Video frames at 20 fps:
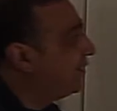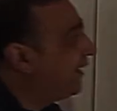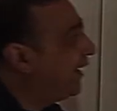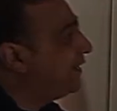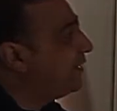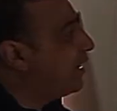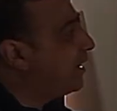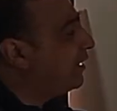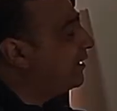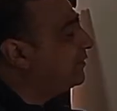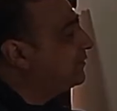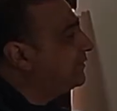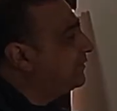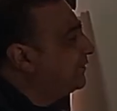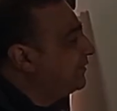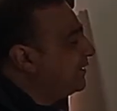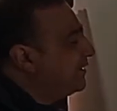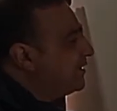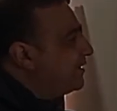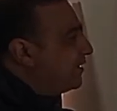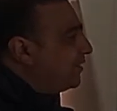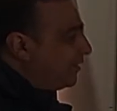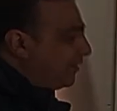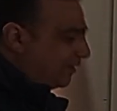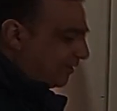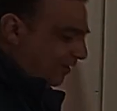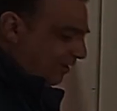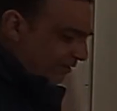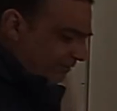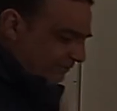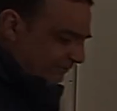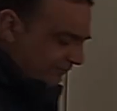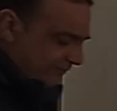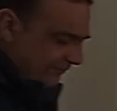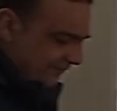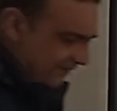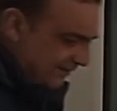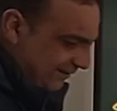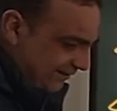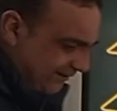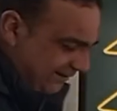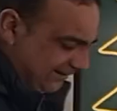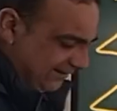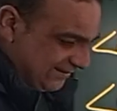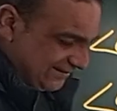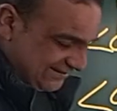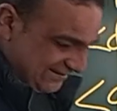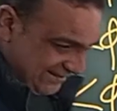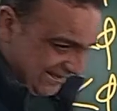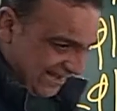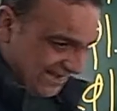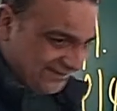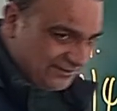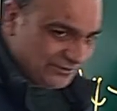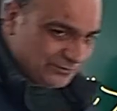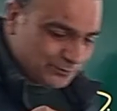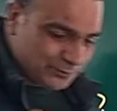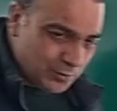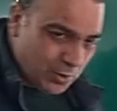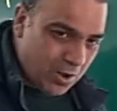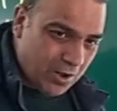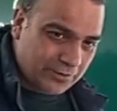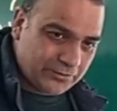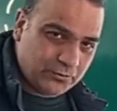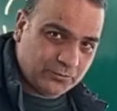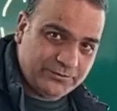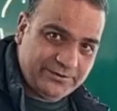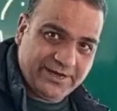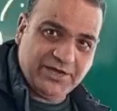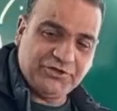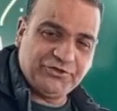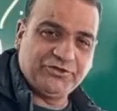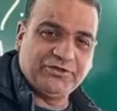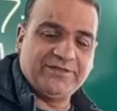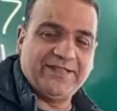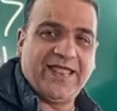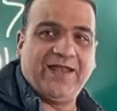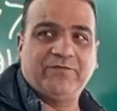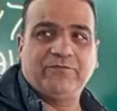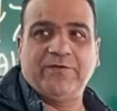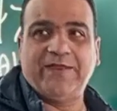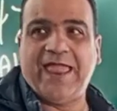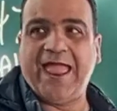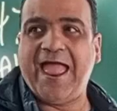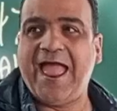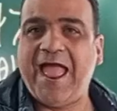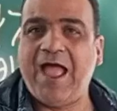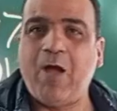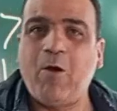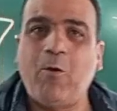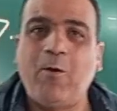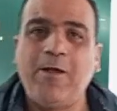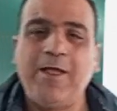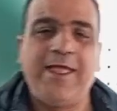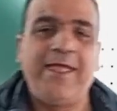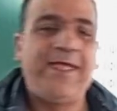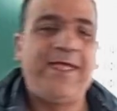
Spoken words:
analogy of this ket and bra notation that we have